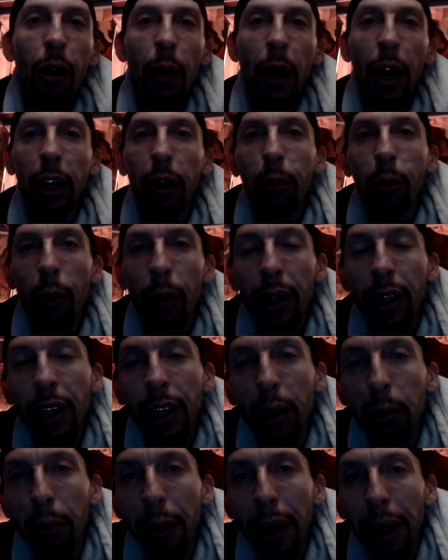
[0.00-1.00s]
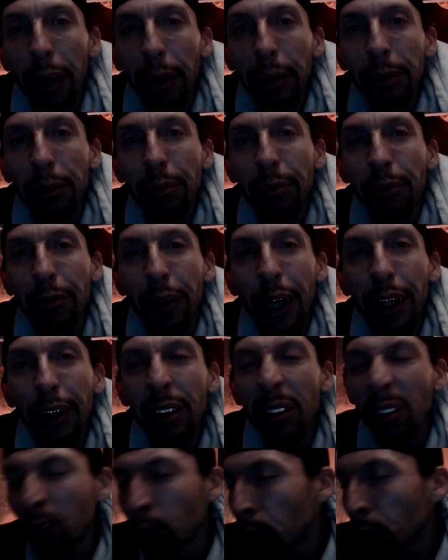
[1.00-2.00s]
That's what this is about, right?
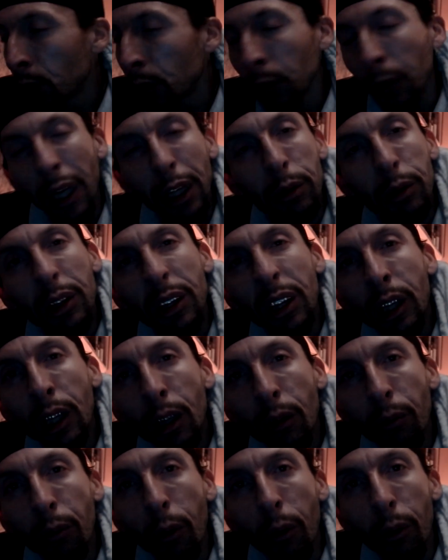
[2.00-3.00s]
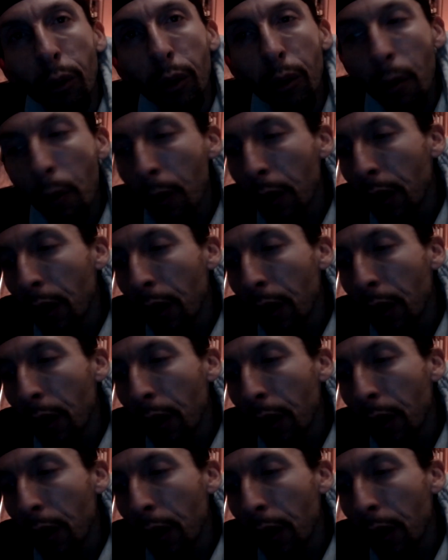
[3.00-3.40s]
That's what you're here for.